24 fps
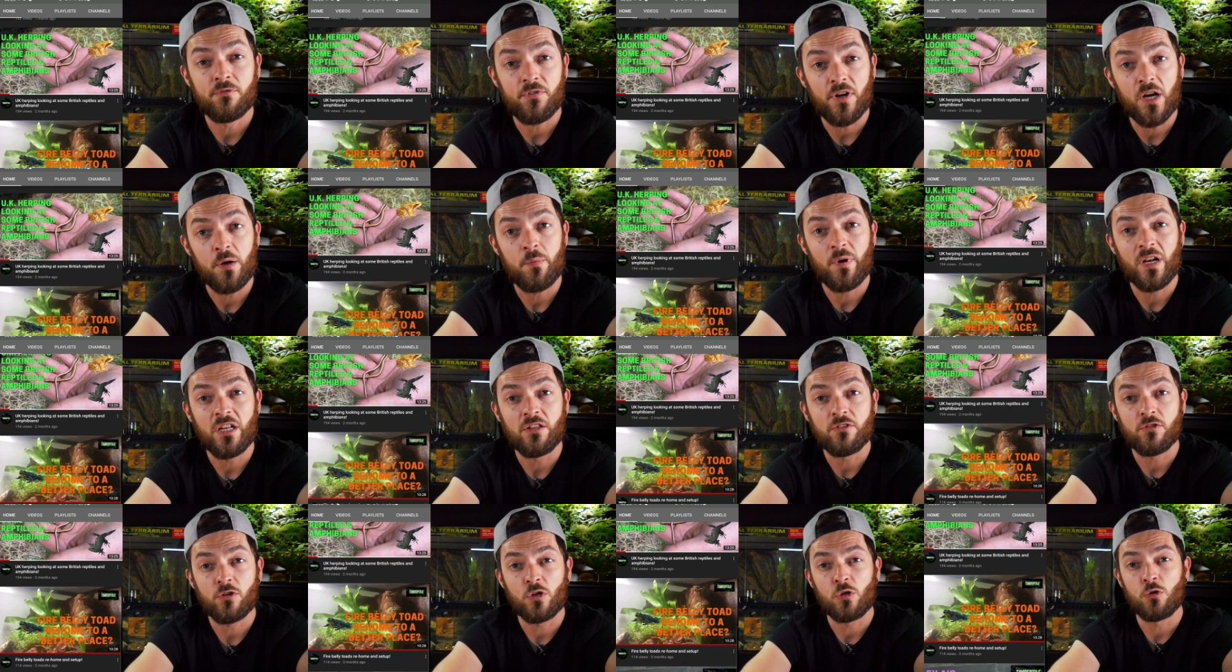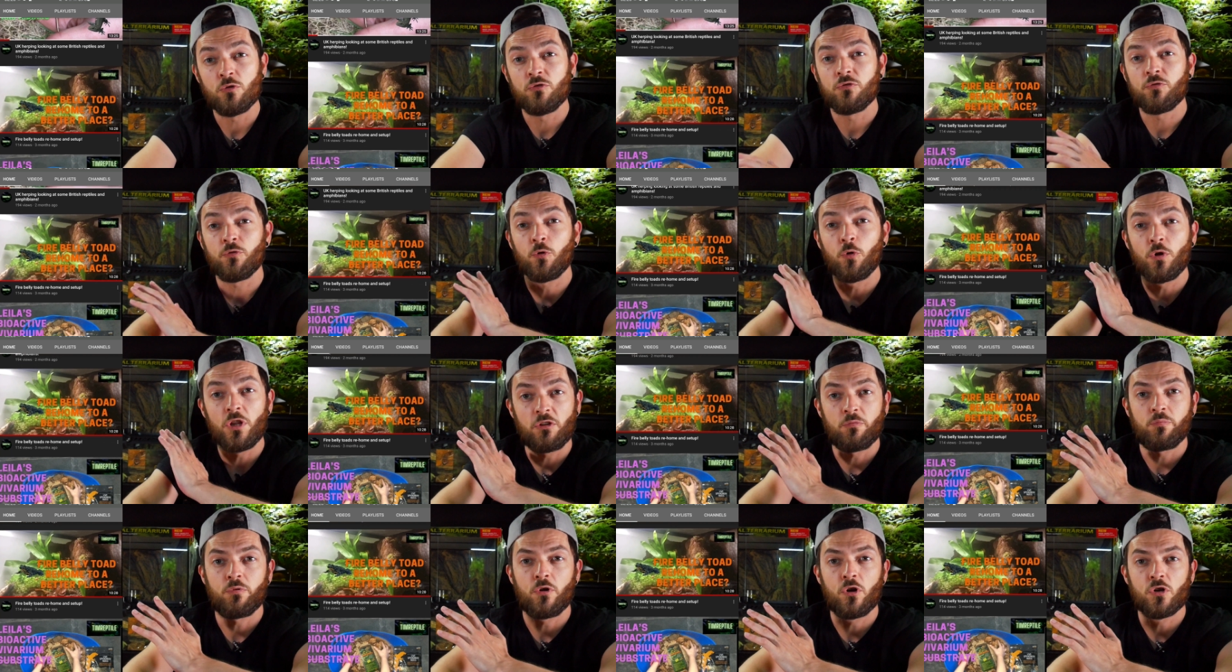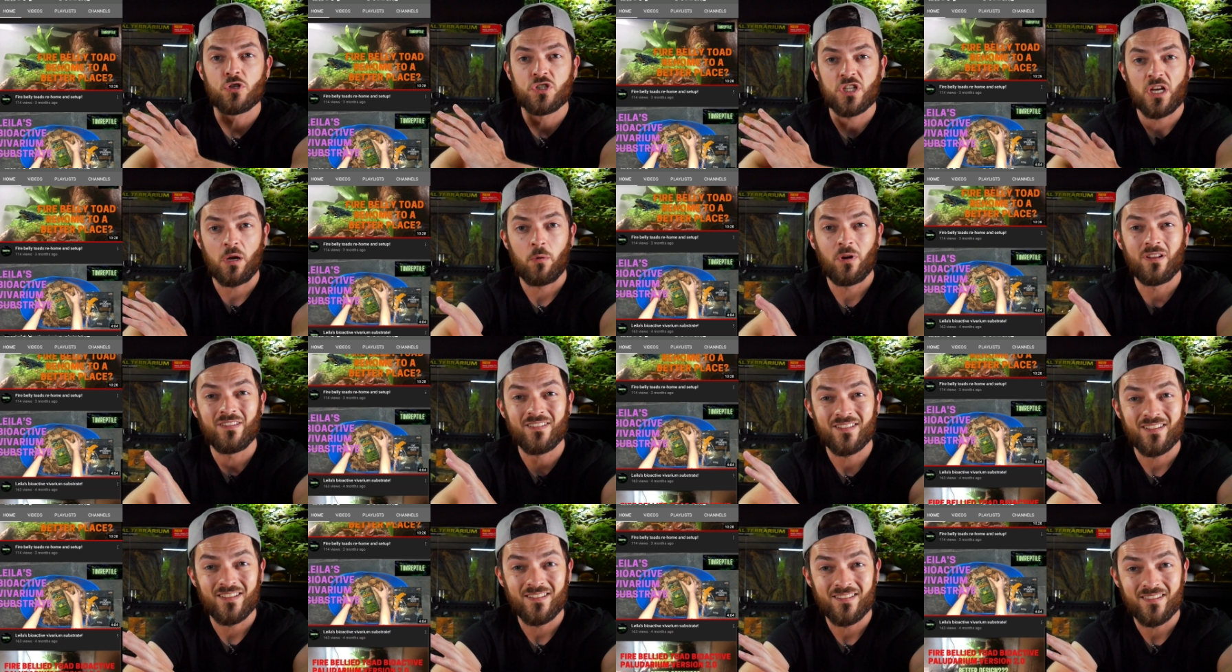five-belly toads for this project
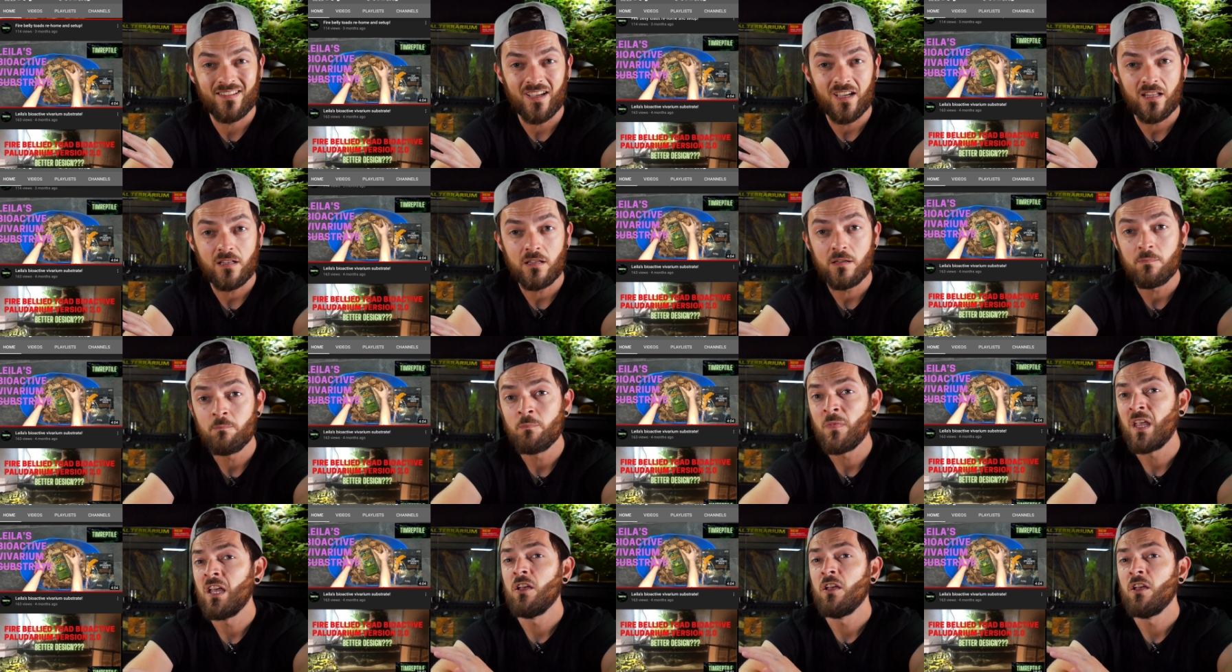once it's done.